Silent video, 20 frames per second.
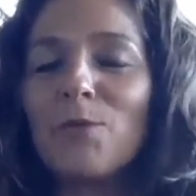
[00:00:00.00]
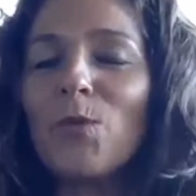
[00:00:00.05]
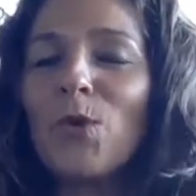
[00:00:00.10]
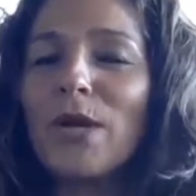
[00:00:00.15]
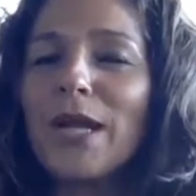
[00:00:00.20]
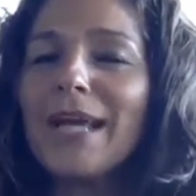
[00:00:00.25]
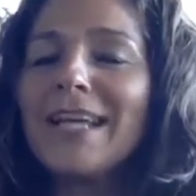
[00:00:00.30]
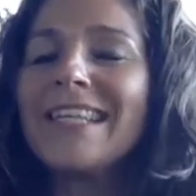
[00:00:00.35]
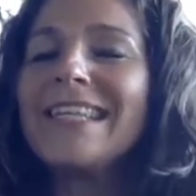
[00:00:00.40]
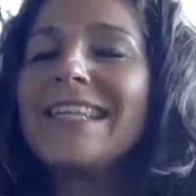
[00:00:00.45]
What
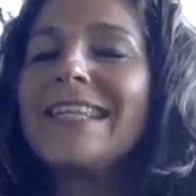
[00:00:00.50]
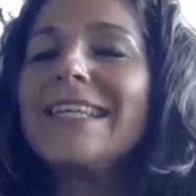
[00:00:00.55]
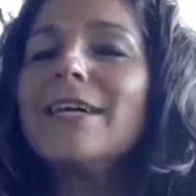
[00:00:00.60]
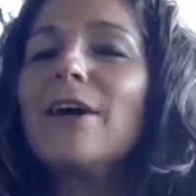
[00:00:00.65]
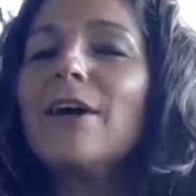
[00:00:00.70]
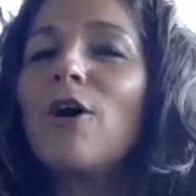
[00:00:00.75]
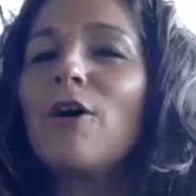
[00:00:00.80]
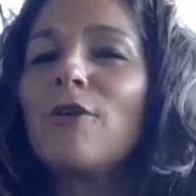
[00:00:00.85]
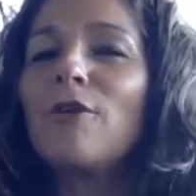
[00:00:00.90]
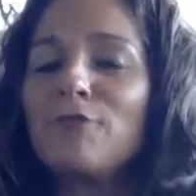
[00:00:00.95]
I hear
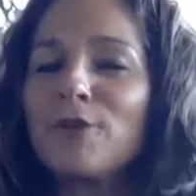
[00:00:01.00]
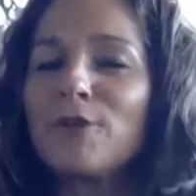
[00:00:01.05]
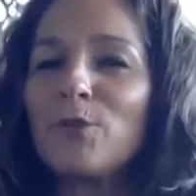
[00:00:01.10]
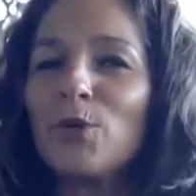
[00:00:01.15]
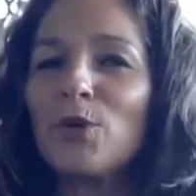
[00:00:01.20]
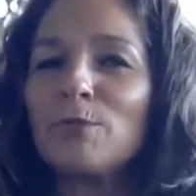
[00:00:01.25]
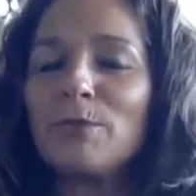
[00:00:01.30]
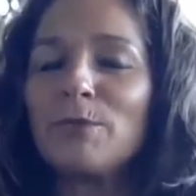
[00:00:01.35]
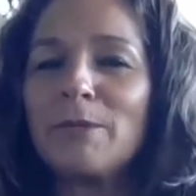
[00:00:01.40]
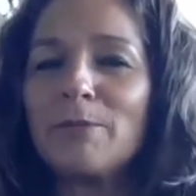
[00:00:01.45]
often,
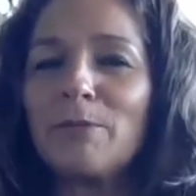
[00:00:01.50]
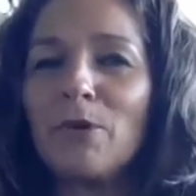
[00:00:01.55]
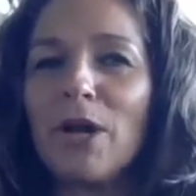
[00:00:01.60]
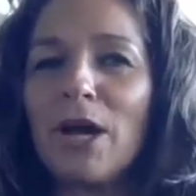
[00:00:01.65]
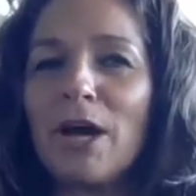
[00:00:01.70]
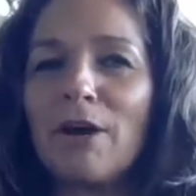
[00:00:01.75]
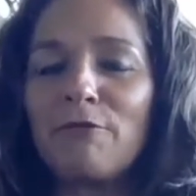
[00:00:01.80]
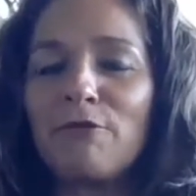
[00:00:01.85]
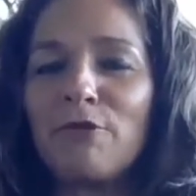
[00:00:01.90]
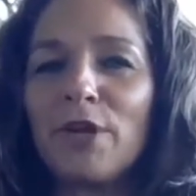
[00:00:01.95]
what people
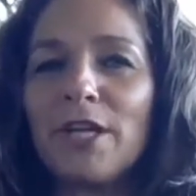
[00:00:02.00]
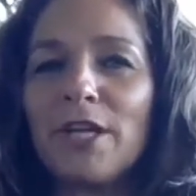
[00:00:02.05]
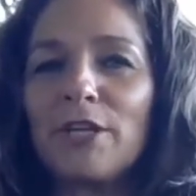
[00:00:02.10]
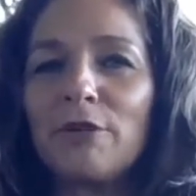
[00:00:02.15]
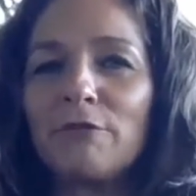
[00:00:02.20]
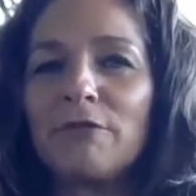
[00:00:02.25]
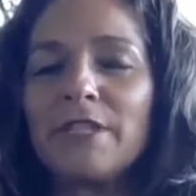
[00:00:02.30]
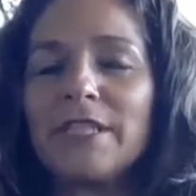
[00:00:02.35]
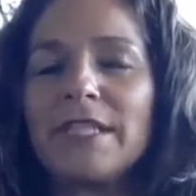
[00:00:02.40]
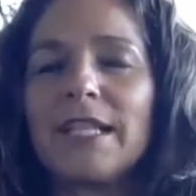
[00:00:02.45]
are afraid
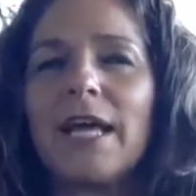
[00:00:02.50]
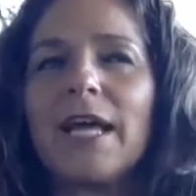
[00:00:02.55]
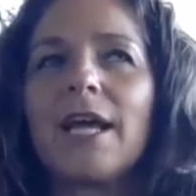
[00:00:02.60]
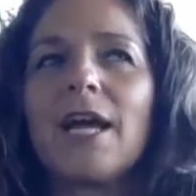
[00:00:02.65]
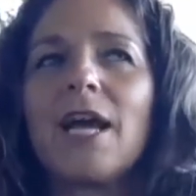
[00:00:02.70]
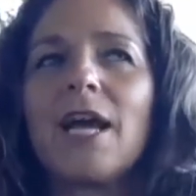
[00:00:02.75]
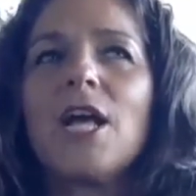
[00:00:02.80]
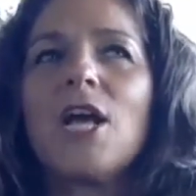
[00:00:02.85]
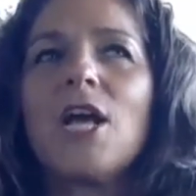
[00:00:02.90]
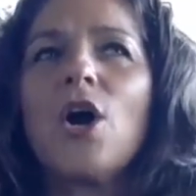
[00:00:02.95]
of is like,
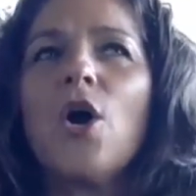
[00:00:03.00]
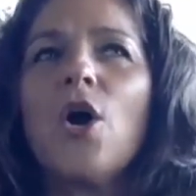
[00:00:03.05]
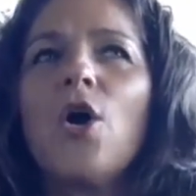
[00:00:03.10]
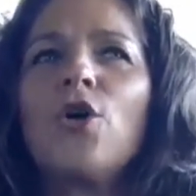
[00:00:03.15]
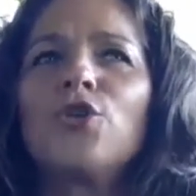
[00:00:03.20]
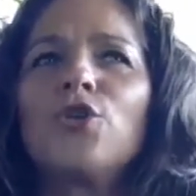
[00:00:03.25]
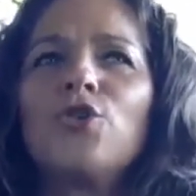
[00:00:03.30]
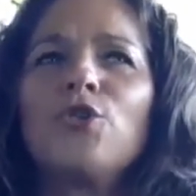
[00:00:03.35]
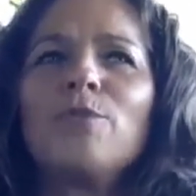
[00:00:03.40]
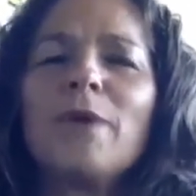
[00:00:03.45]
oh,
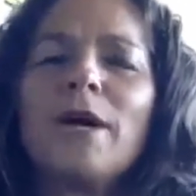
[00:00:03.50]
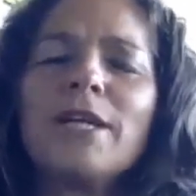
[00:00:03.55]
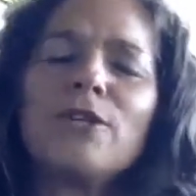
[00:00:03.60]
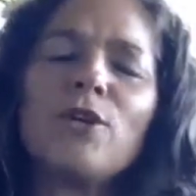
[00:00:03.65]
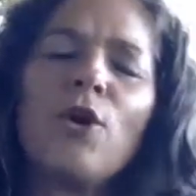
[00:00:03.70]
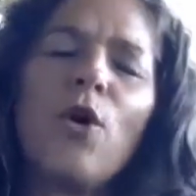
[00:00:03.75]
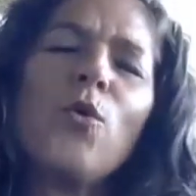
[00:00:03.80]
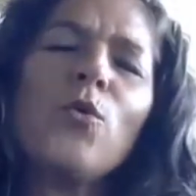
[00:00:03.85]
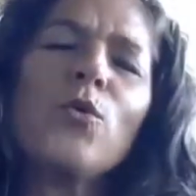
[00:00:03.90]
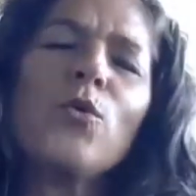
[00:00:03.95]
you might
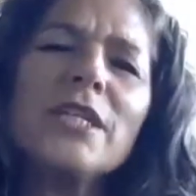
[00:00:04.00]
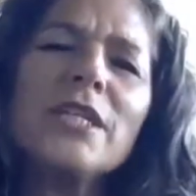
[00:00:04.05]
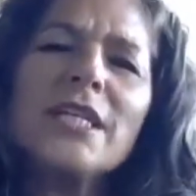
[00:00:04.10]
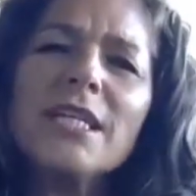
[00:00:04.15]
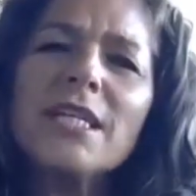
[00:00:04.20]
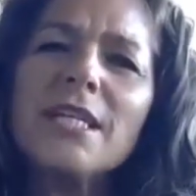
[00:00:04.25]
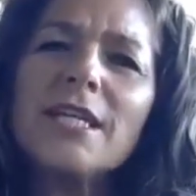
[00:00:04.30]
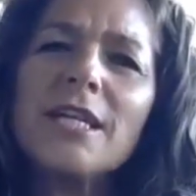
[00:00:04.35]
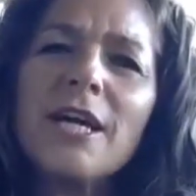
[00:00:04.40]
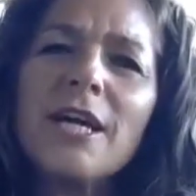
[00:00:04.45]

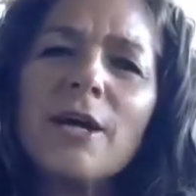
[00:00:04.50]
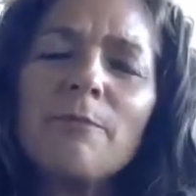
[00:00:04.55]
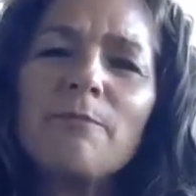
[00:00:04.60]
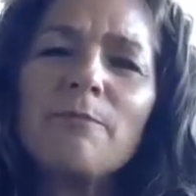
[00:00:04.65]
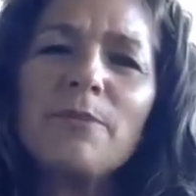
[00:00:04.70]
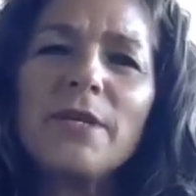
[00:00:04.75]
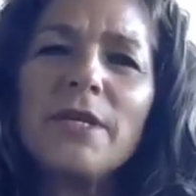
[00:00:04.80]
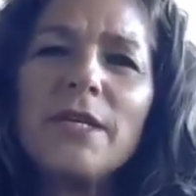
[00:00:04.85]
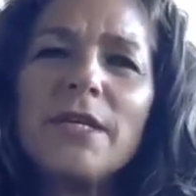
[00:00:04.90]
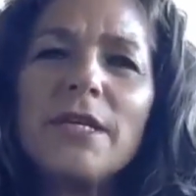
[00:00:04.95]
only
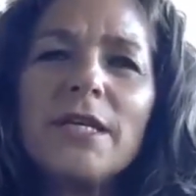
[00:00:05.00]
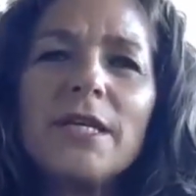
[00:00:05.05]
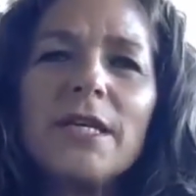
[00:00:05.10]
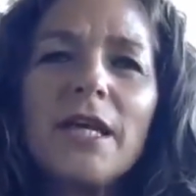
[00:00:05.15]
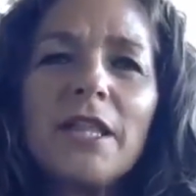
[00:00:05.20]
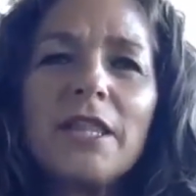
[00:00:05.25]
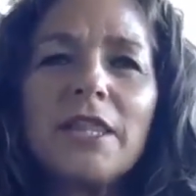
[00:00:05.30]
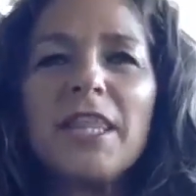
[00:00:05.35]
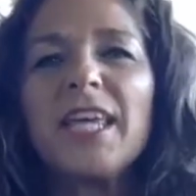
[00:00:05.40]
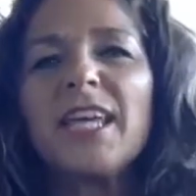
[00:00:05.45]
be
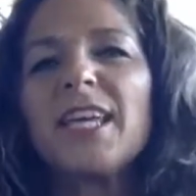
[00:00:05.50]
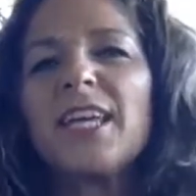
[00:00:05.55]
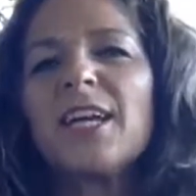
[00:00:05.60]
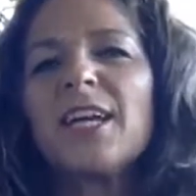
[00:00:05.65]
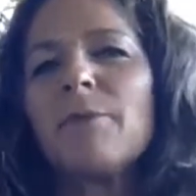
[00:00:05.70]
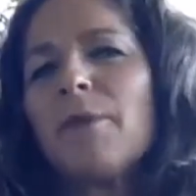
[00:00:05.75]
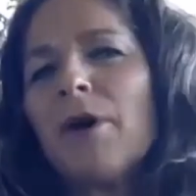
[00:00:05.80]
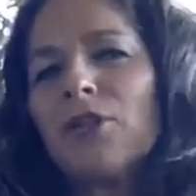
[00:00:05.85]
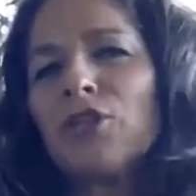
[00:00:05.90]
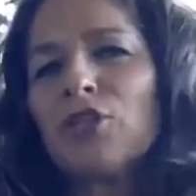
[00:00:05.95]
thinking
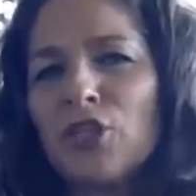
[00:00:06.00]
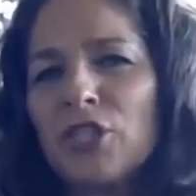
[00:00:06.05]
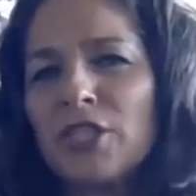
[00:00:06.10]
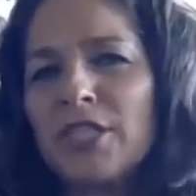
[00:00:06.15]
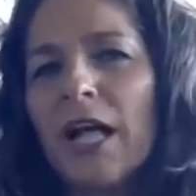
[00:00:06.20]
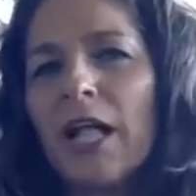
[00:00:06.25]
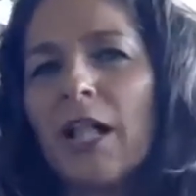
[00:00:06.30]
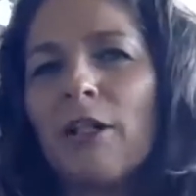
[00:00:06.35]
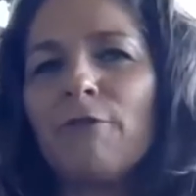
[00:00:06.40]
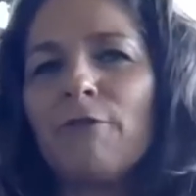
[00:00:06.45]
about
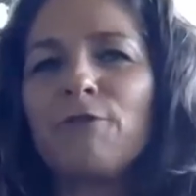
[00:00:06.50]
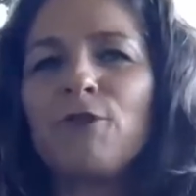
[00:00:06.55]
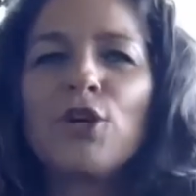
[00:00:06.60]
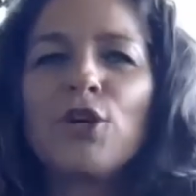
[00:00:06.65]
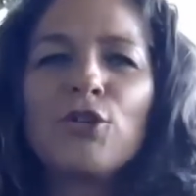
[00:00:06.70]
yourself.